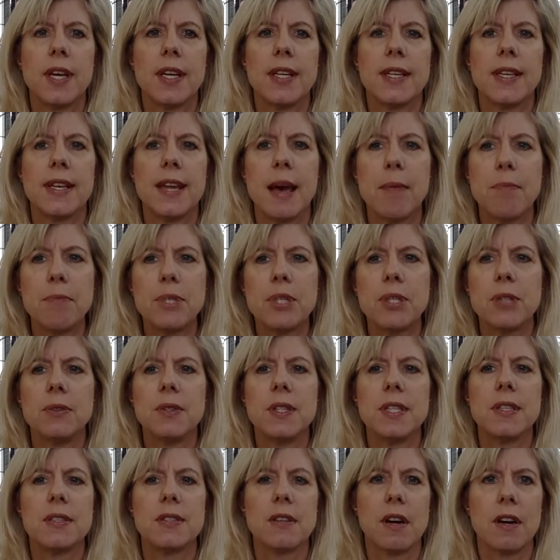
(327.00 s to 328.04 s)
Neptune
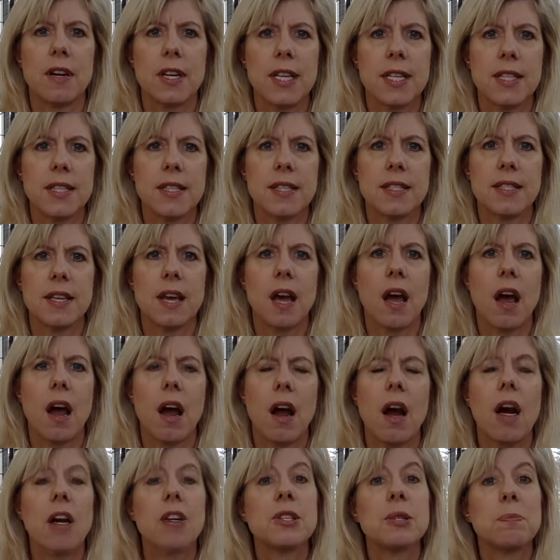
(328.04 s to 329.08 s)
is
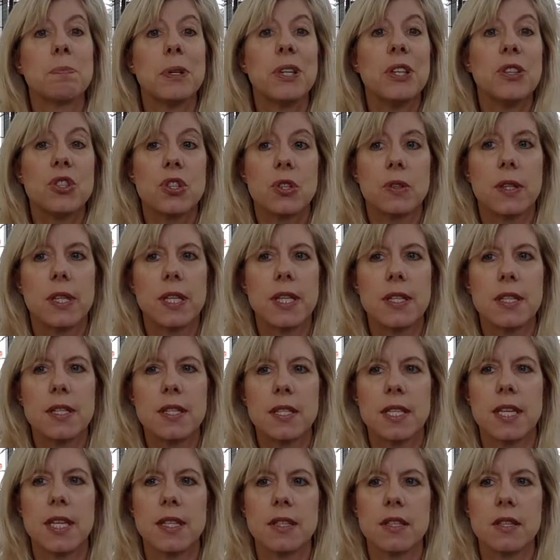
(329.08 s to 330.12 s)
our spiritual
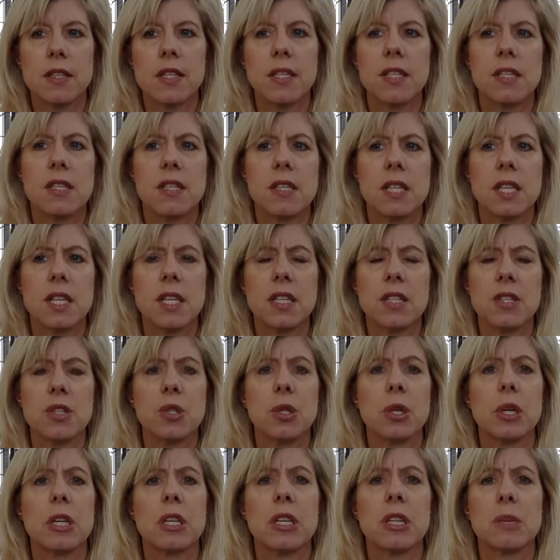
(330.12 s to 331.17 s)
instincts, our instinct to
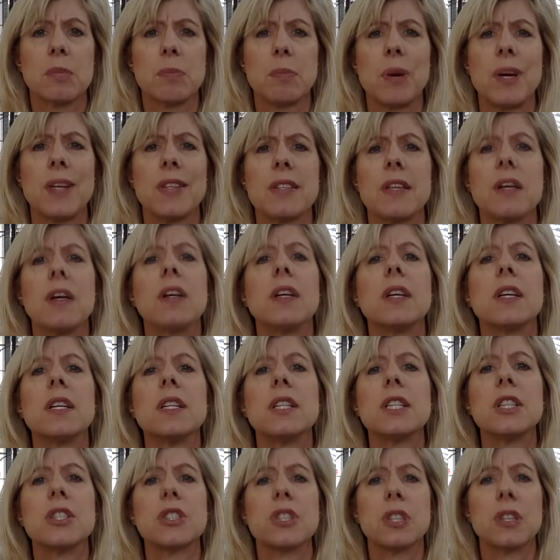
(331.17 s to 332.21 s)
express
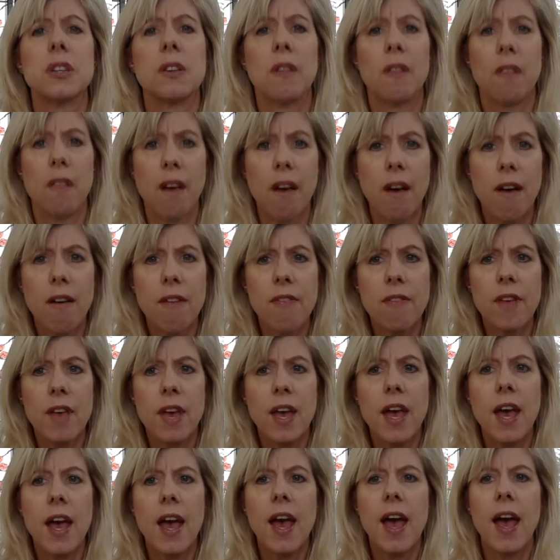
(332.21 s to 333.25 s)
unconditional love.
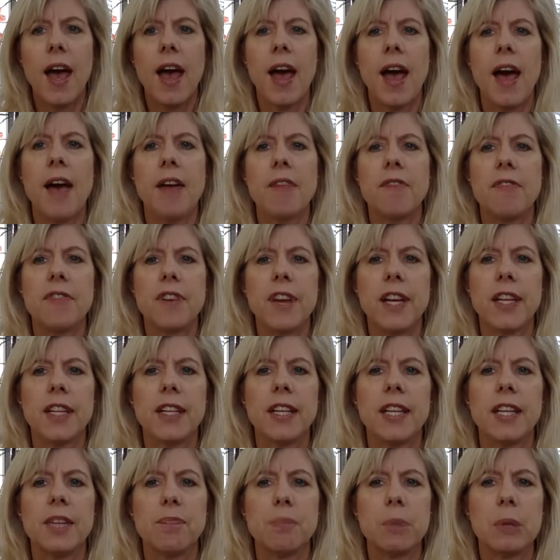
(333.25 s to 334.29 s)
And
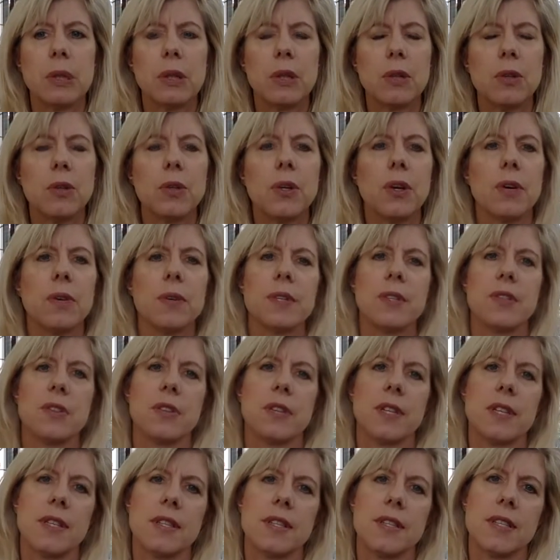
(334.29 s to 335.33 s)
finally, Pluto is your
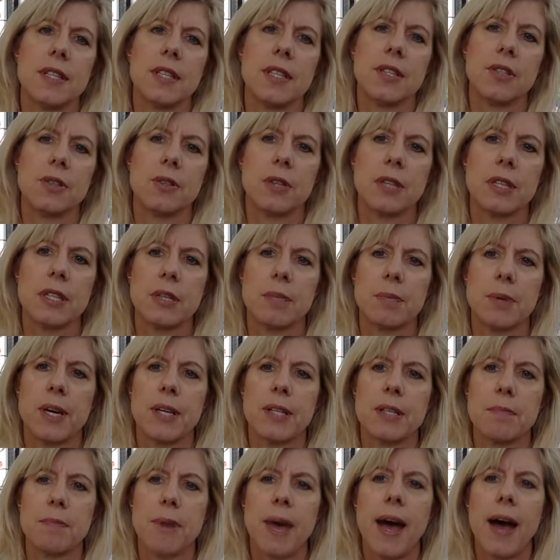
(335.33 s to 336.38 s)
instinct to
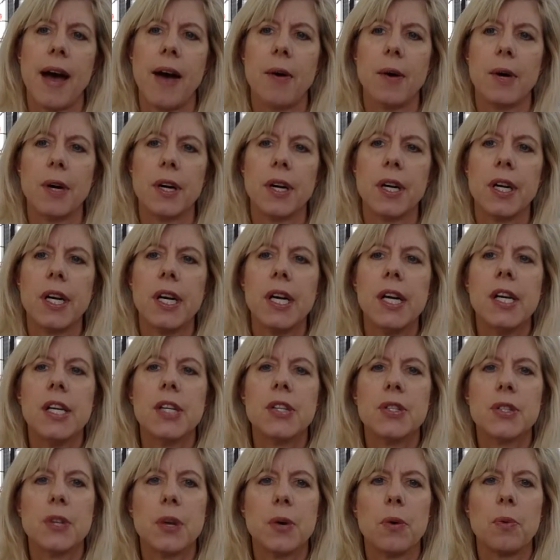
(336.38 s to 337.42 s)
express power.
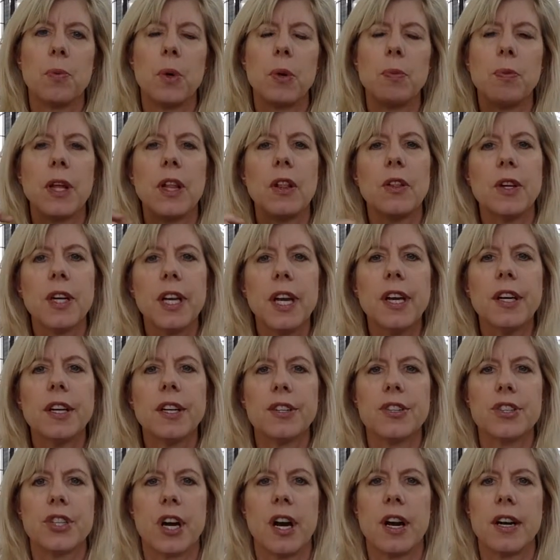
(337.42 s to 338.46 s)
So when we look at our
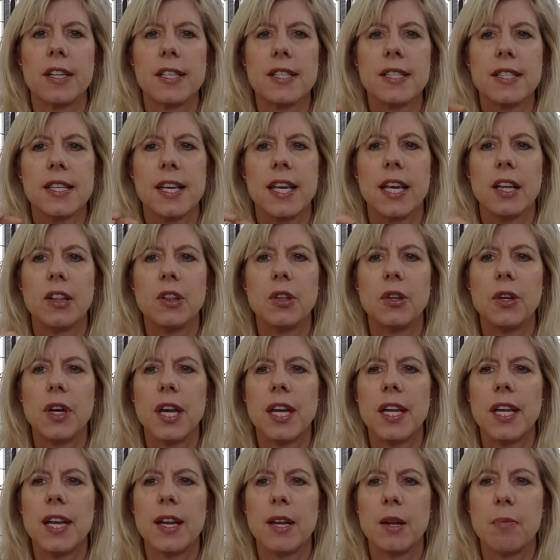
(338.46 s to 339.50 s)
chart, it's like
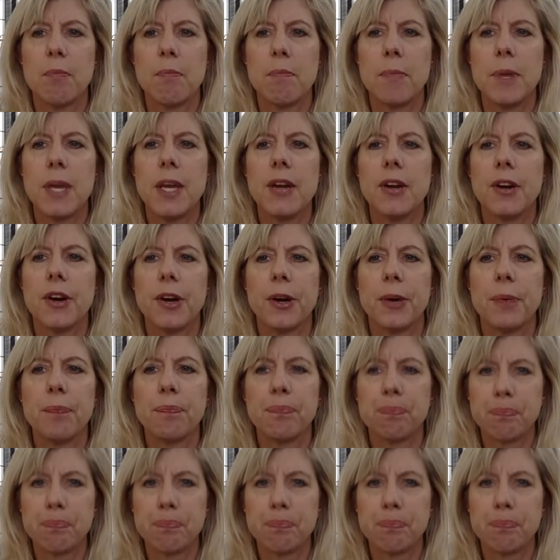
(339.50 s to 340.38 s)
looking in a mirror.